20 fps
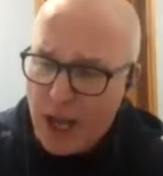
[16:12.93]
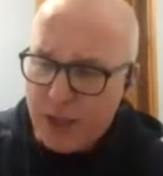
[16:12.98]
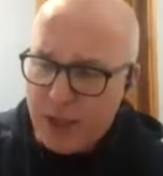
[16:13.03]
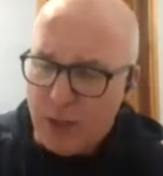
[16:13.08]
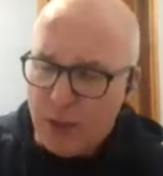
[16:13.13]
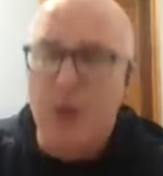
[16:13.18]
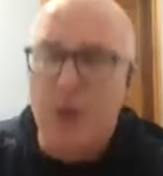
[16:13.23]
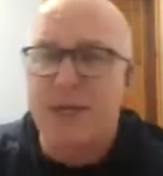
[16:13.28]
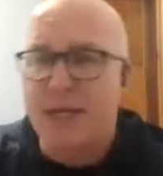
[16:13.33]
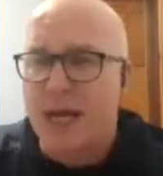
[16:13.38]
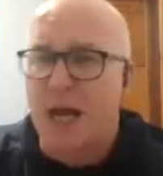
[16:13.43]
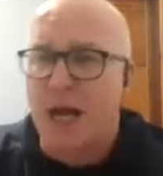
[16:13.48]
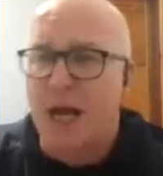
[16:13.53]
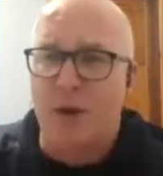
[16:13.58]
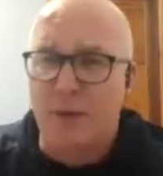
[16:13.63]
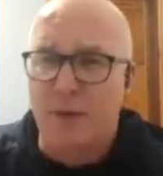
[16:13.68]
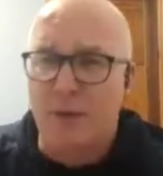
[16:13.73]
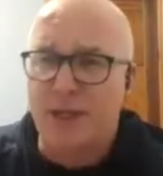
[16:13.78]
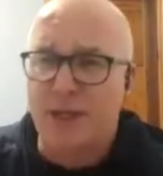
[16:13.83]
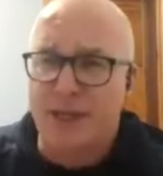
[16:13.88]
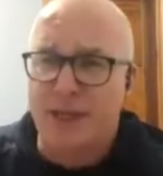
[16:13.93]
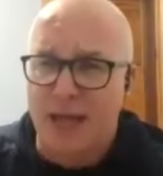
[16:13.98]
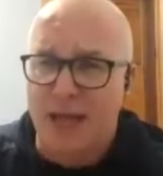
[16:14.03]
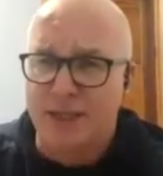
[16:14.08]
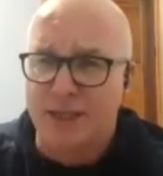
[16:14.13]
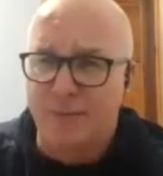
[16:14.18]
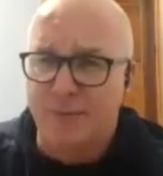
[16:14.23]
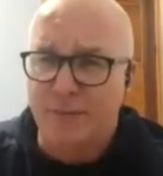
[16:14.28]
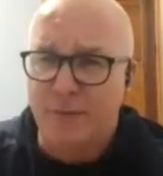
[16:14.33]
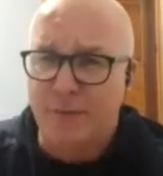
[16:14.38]
the one thing I always said
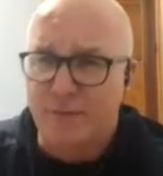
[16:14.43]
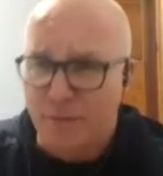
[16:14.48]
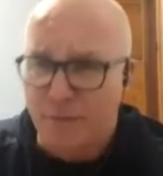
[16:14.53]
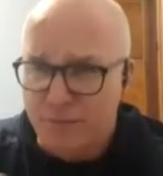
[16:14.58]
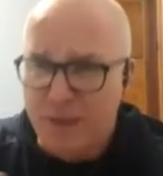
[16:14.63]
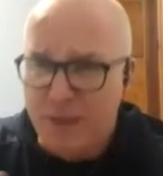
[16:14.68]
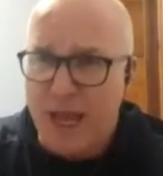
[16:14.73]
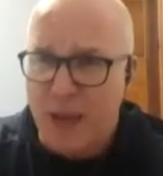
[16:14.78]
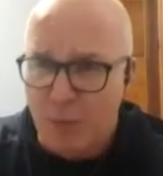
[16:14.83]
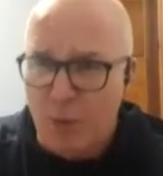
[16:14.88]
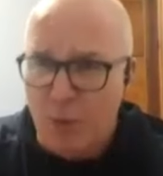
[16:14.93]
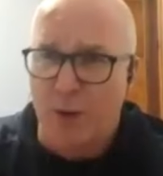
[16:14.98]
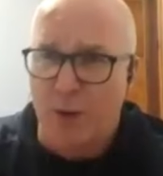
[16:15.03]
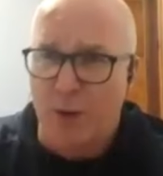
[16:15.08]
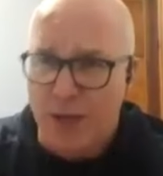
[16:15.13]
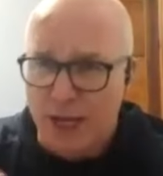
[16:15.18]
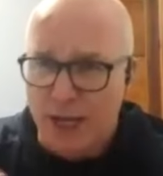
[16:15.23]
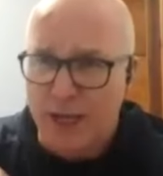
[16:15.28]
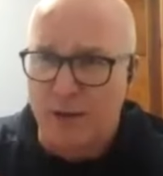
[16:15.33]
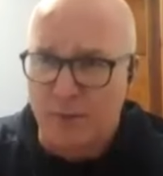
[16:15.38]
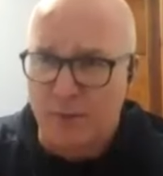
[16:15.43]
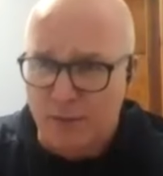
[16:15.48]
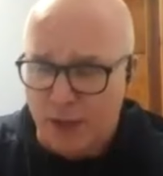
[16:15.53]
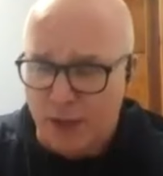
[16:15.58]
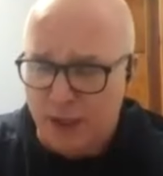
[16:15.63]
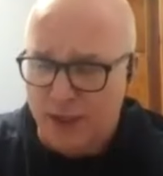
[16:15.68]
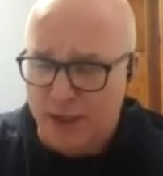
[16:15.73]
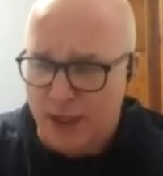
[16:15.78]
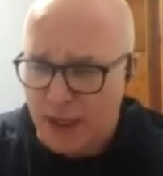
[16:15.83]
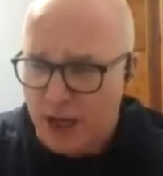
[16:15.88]
from day one when I
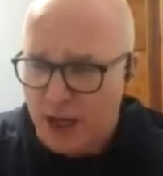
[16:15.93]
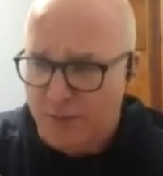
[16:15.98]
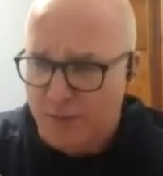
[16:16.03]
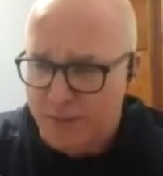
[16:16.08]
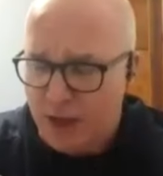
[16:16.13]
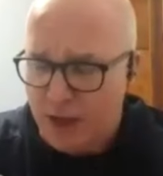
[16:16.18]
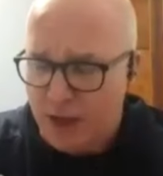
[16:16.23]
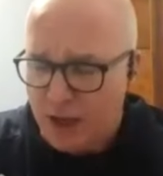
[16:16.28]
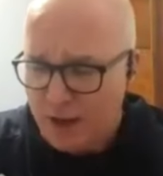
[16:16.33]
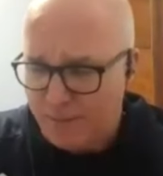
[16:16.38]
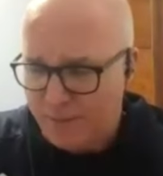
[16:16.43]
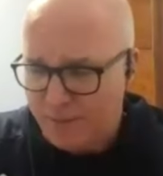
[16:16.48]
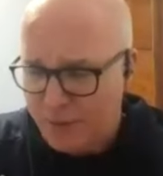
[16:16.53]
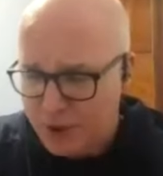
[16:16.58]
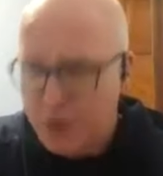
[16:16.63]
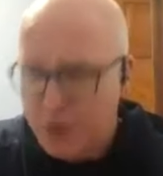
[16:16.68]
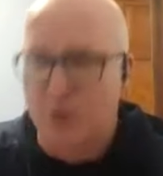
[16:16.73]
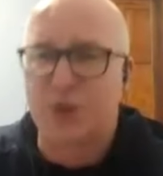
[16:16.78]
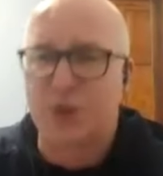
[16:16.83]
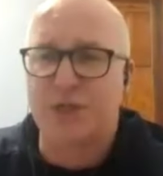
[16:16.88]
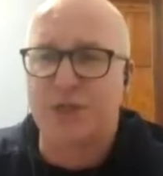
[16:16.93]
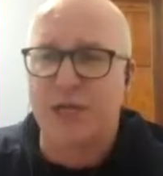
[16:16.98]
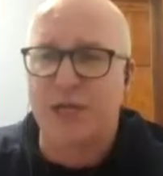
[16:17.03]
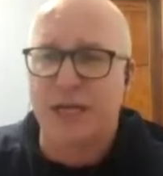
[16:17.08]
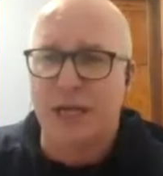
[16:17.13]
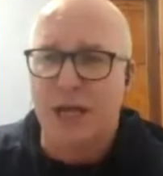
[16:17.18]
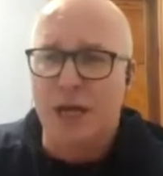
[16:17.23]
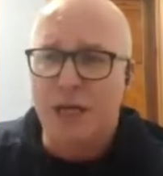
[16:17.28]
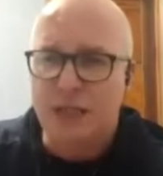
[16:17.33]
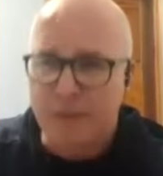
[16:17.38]
got the op- opportunity
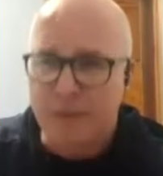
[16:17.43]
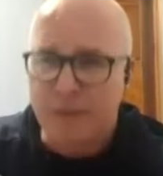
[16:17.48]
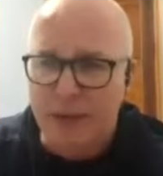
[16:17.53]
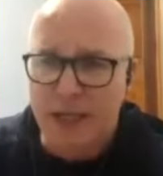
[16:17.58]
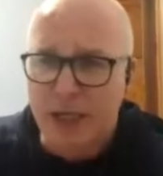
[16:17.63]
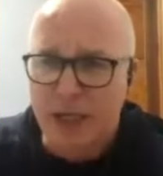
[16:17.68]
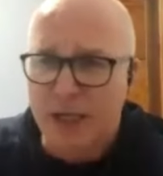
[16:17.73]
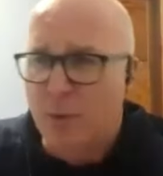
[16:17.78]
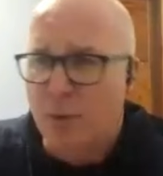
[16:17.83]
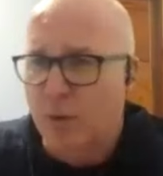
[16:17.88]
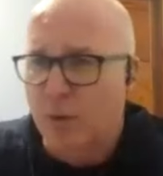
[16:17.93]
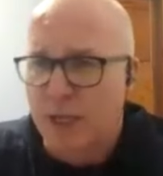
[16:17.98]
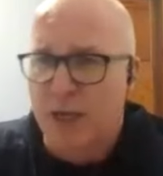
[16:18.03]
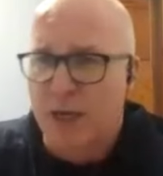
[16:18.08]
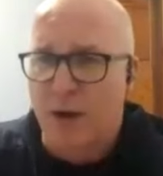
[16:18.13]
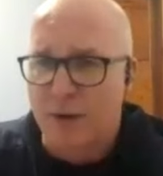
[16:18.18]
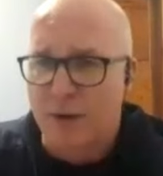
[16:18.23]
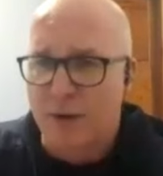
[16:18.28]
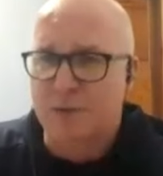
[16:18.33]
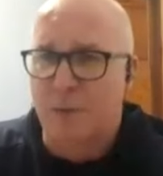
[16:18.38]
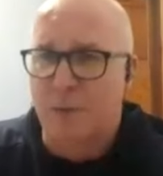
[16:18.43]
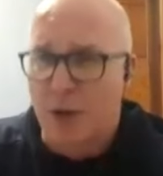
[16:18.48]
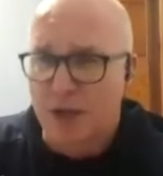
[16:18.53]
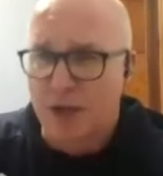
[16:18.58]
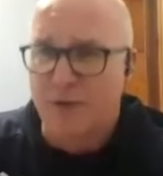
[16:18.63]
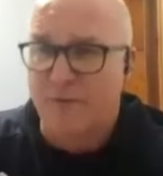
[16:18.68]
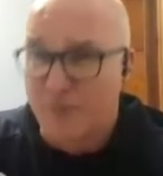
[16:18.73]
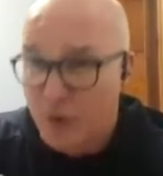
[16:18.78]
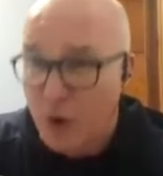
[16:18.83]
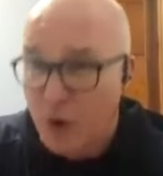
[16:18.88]
to be the Camogie
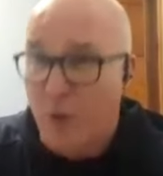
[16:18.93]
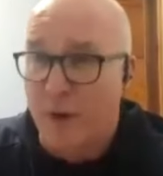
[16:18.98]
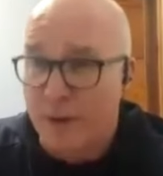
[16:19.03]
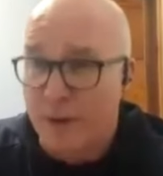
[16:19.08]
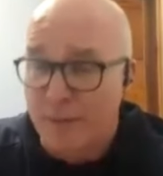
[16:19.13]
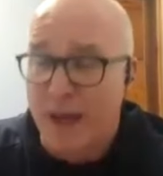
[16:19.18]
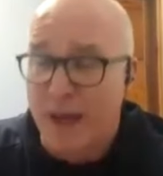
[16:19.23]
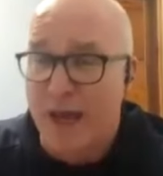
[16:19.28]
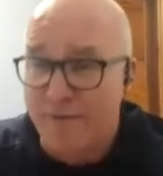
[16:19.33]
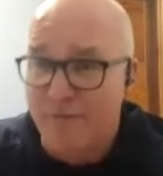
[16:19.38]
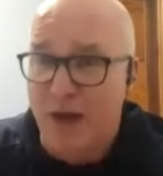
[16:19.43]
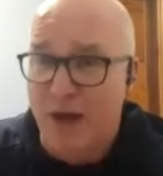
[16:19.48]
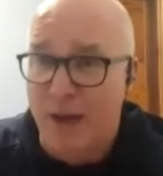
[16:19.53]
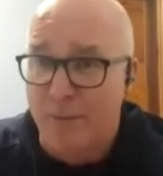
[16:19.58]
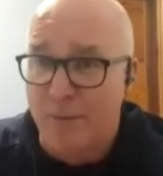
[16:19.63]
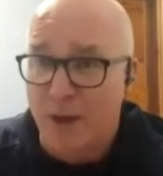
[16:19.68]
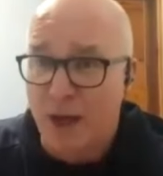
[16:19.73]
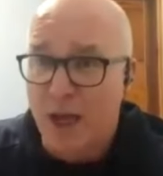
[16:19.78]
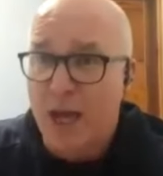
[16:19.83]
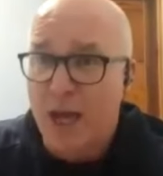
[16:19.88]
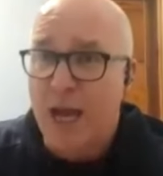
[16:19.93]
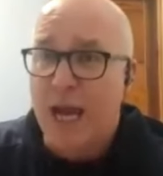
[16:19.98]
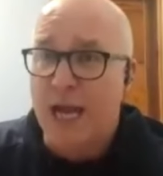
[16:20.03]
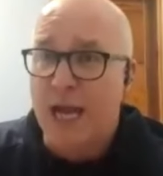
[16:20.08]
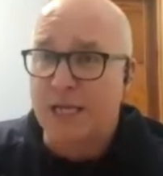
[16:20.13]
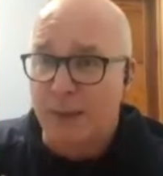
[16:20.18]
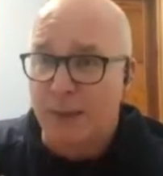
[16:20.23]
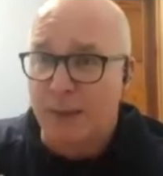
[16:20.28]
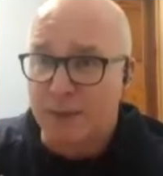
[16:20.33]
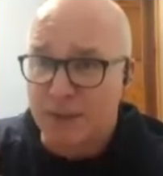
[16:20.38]
correspondent for Galway Bay FM
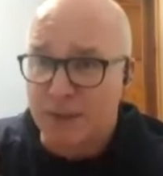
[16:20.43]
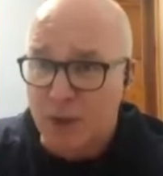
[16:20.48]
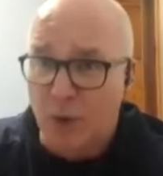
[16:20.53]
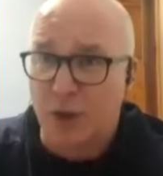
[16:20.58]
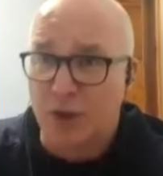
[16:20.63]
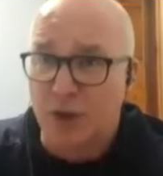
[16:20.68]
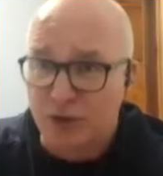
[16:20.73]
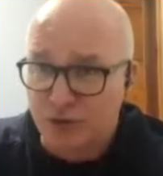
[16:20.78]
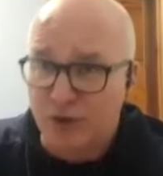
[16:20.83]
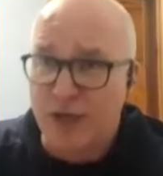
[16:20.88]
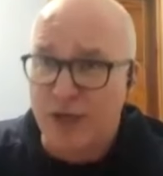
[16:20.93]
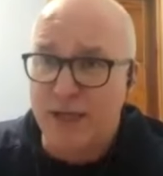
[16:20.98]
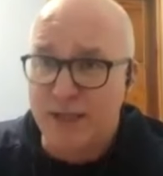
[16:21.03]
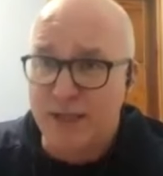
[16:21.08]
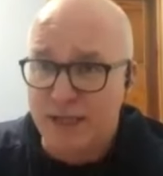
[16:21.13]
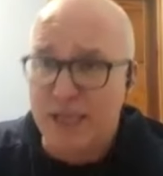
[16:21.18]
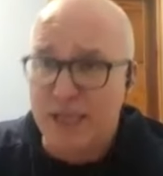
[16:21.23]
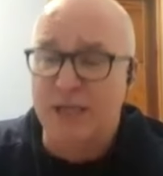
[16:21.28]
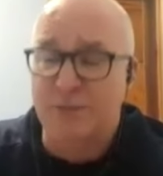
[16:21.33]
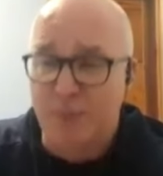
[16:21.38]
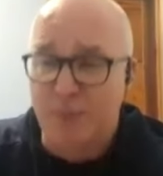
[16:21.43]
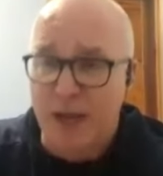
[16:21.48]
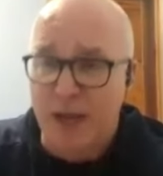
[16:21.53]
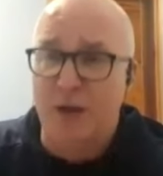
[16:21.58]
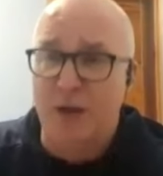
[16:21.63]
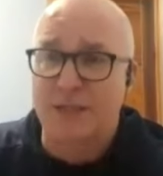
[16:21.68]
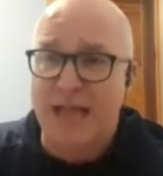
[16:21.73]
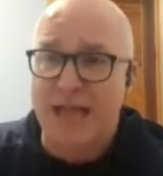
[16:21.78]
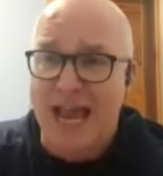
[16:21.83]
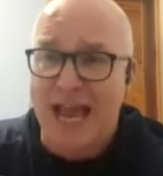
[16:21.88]
is I was going to treat these
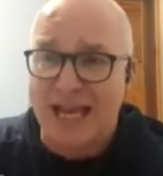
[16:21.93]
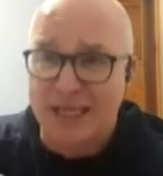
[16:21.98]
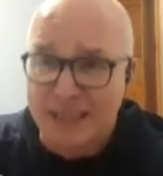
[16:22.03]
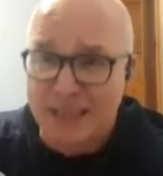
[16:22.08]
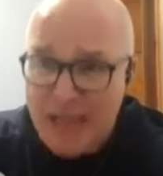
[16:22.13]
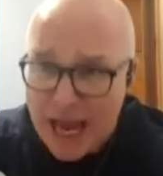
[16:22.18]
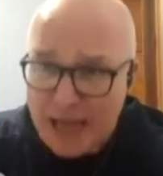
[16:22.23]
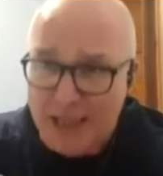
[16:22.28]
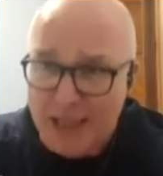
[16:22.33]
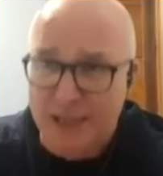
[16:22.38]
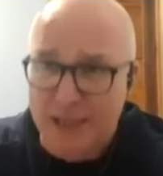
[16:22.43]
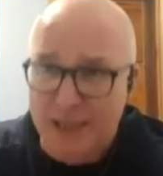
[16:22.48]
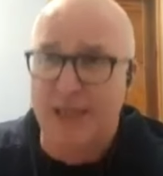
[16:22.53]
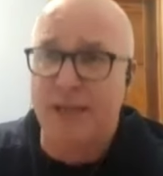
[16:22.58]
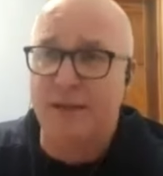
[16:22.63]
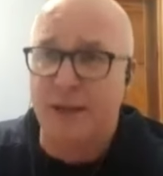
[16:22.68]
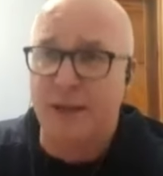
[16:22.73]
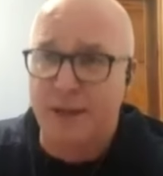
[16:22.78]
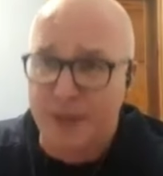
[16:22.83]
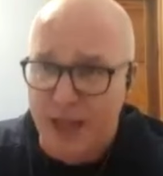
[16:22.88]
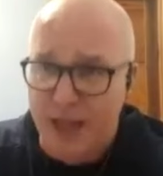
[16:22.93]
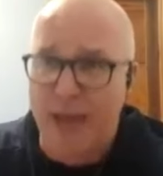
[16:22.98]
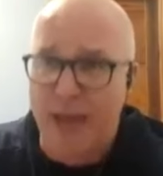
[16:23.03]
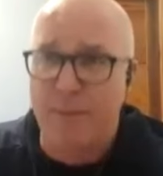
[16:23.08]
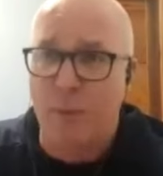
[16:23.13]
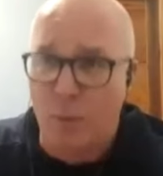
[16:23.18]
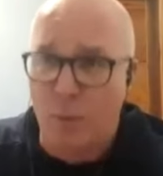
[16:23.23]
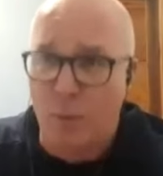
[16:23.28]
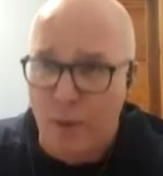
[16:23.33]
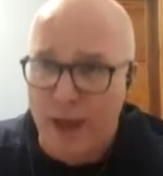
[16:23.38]
players exactly the
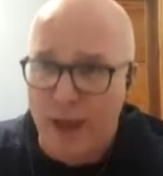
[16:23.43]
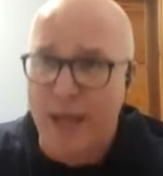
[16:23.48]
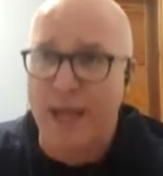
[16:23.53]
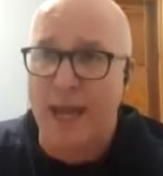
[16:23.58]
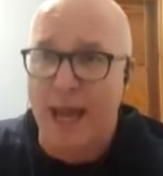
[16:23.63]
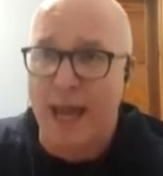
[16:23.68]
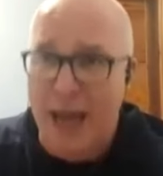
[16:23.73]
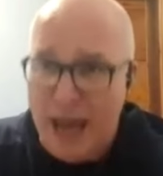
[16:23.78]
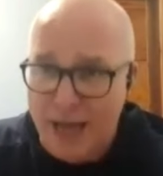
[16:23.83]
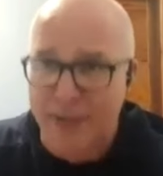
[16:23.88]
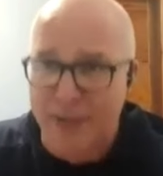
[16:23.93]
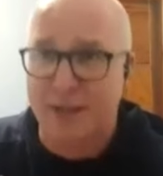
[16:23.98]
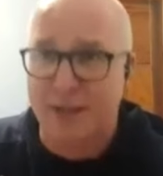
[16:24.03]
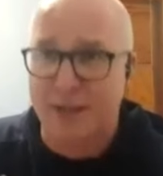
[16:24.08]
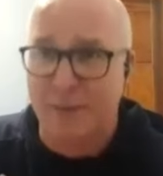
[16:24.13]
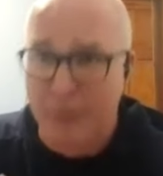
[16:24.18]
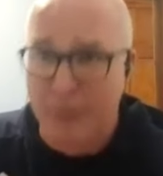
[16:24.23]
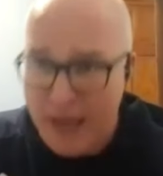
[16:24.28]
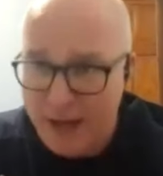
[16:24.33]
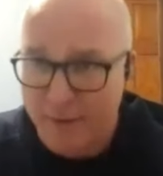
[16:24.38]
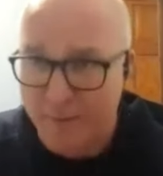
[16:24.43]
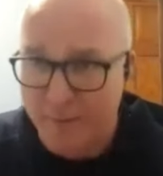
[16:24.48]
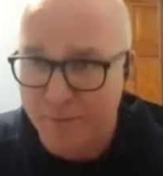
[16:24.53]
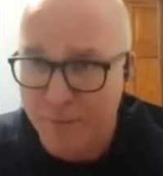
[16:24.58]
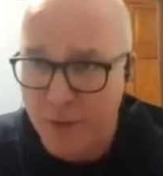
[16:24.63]
same way as the men.